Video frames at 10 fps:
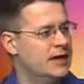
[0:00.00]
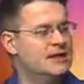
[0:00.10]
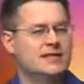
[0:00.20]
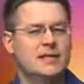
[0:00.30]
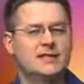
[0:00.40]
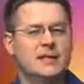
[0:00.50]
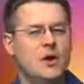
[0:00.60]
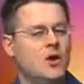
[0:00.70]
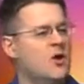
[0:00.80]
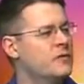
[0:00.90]
He says
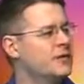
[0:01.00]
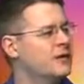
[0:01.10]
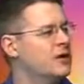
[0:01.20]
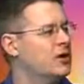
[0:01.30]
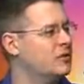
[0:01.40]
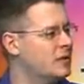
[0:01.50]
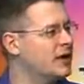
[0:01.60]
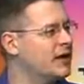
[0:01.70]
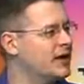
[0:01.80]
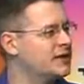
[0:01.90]
it over and
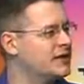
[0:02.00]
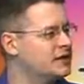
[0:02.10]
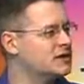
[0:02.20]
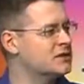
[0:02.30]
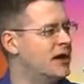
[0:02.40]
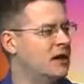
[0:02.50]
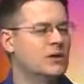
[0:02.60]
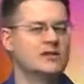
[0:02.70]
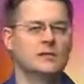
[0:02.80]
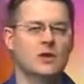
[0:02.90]
over again. He tells his
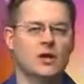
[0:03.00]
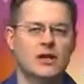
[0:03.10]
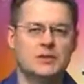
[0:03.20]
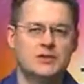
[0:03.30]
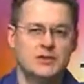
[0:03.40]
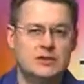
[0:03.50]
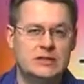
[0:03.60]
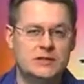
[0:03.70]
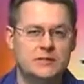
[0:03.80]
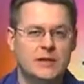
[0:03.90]
followers, I'm going up to
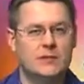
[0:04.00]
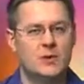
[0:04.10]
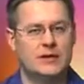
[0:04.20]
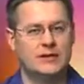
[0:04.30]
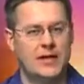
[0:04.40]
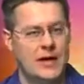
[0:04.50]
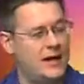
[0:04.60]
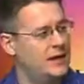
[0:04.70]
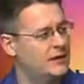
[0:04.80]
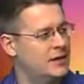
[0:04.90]
Jerusalem, I'm going to
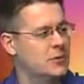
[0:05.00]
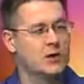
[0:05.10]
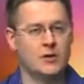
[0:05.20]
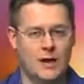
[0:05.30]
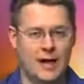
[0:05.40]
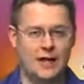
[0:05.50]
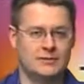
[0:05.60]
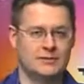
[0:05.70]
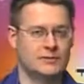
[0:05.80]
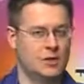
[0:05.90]
die, then I'm going to
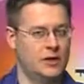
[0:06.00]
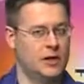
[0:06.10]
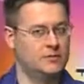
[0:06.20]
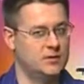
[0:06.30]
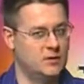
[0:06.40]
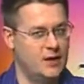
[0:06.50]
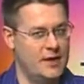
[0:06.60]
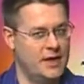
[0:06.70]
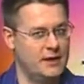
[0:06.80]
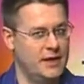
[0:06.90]
rise. I'm going up, just want to
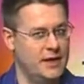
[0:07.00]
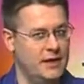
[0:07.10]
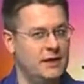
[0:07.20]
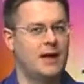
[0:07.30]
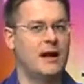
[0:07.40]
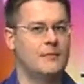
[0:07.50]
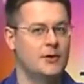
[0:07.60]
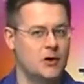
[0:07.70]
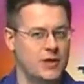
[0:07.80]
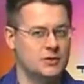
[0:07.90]
make it clear, I'm
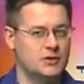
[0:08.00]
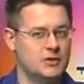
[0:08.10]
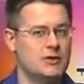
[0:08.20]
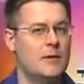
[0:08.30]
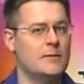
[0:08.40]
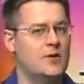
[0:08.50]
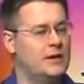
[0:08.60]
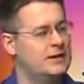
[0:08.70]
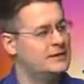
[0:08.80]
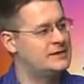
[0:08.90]
going up to Jerusalem, I'm
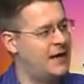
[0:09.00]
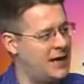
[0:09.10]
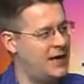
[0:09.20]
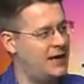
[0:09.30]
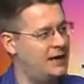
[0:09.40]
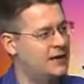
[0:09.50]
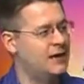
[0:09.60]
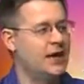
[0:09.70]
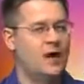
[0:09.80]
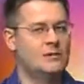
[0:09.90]
going to die,
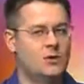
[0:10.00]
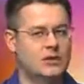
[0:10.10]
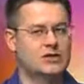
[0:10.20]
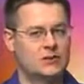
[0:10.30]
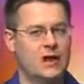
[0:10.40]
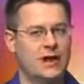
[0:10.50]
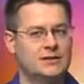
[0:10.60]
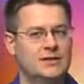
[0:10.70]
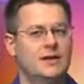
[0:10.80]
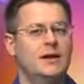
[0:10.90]
I'm going to
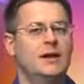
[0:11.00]
rise.